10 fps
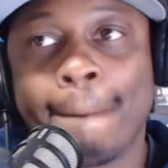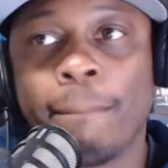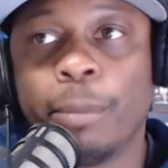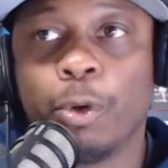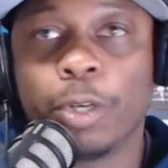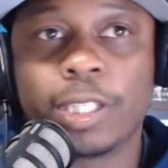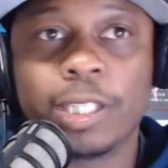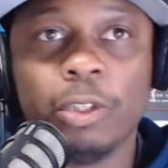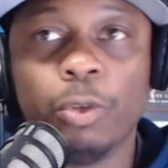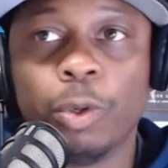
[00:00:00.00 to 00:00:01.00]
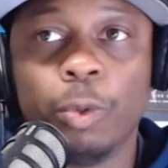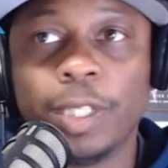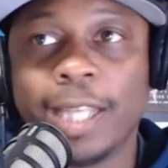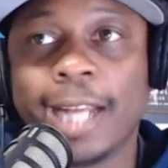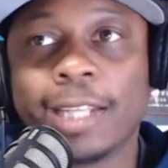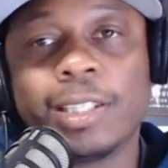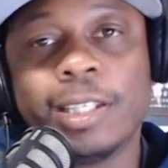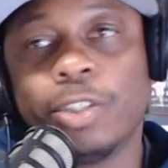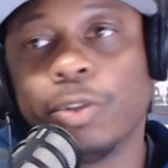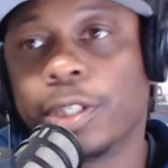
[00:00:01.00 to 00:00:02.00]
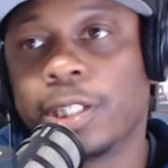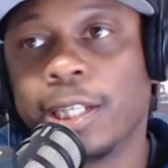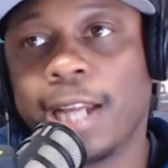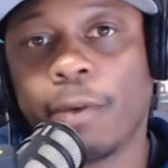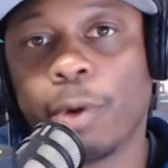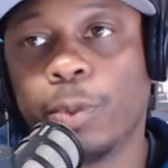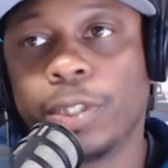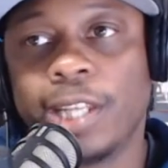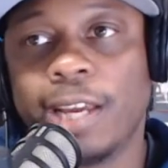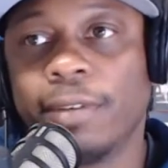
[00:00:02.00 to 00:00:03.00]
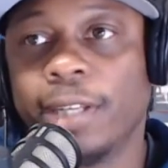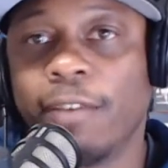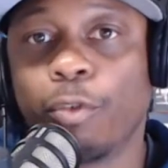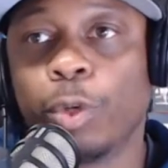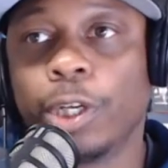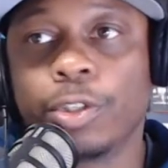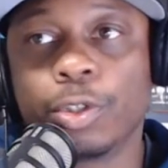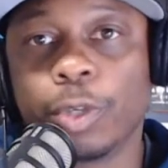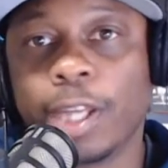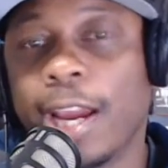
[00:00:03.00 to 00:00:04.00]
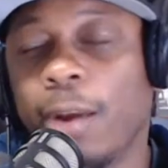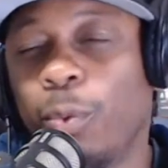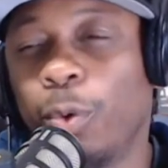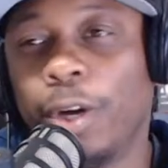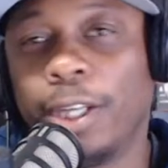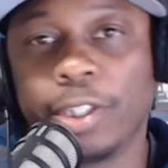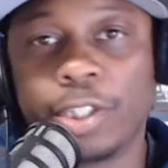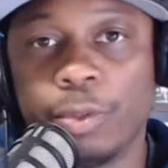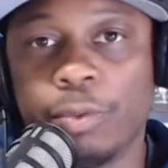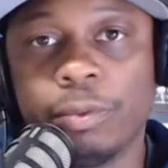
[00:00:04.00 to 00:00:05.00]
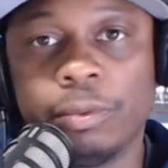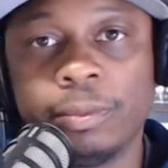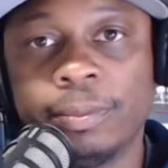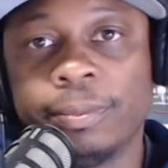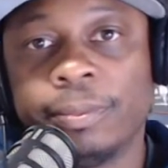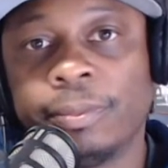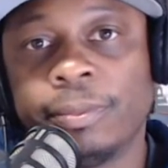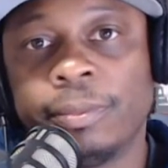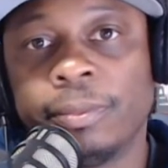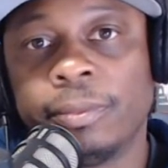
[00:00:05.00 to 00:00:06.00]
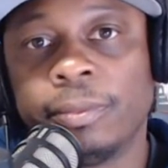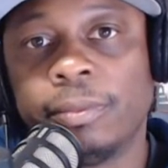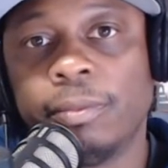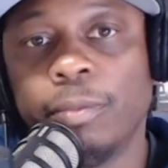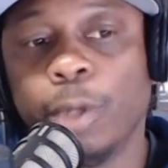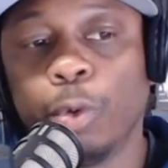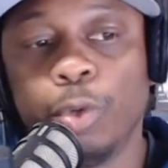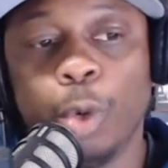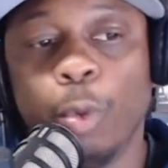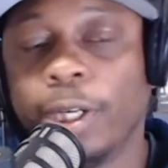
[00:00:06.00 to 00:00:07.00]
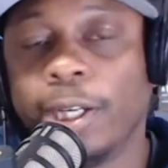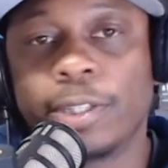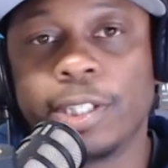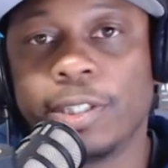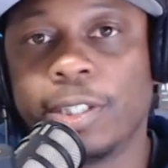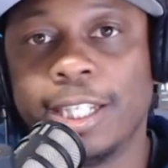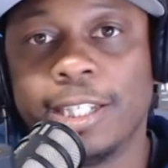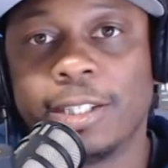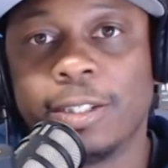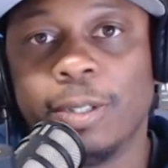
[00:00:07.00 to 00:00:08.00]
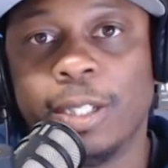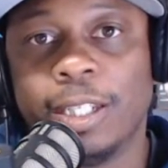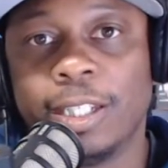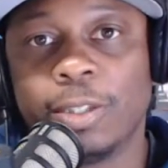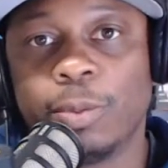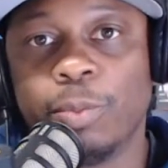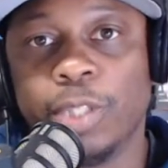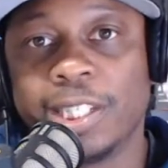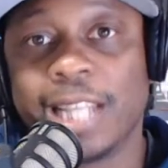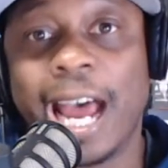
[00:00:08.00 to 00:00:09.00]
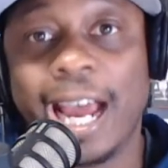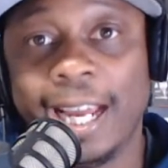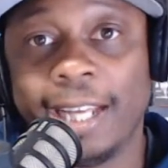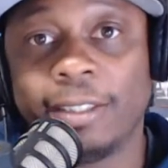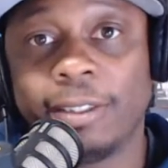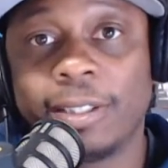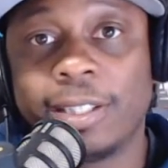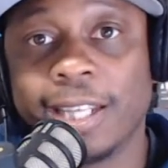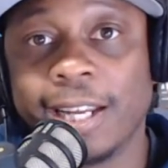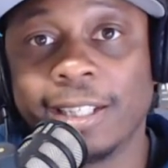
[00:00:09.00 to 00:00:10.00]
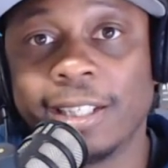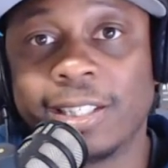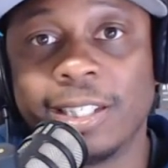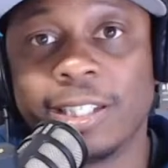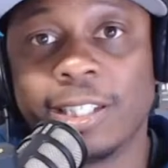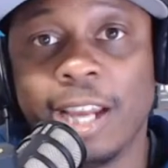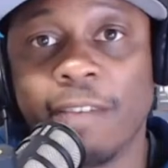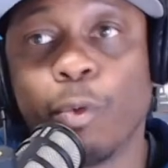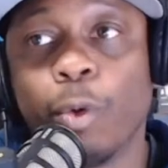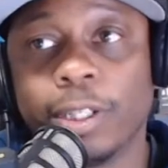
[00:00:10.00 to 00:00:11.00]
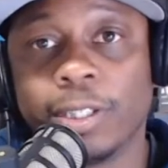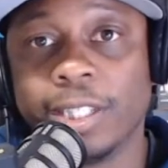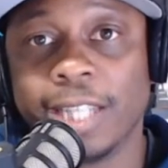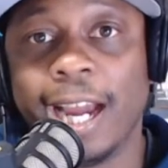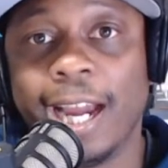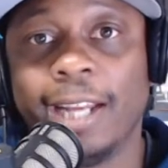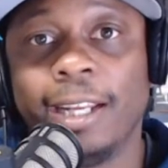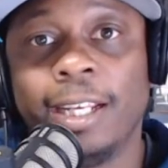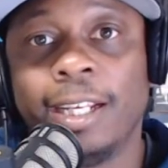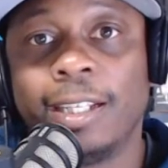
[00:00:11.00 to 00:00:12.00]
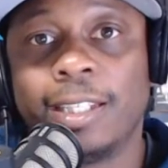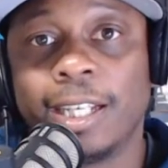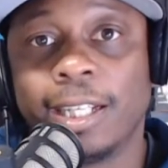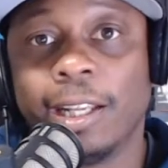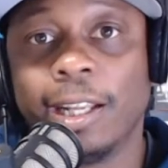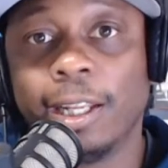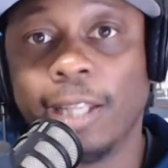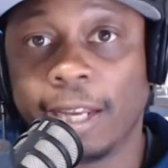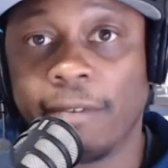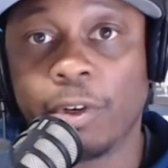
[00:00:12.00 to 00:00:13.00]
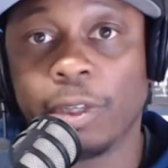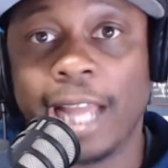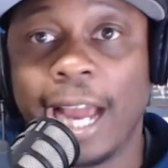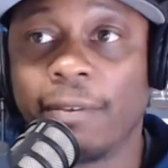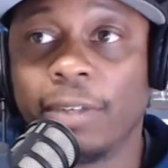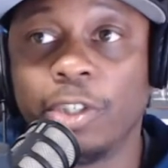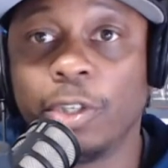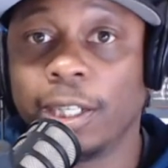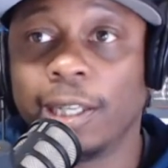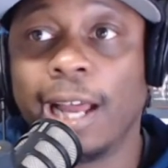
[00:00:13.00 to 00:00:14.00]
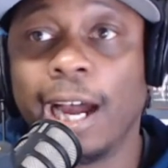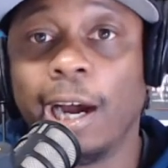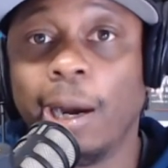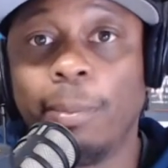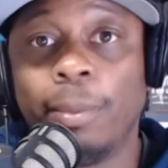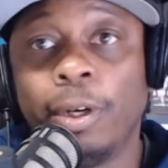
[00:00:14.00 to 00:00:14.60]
you're going to see Luka with 9 assists. You're going to see Kyrie with 7. Everyone else is going to have 1 or 2. No one else is designed to get an assist. Everyone is designed to get like if you're lively, you get a lob,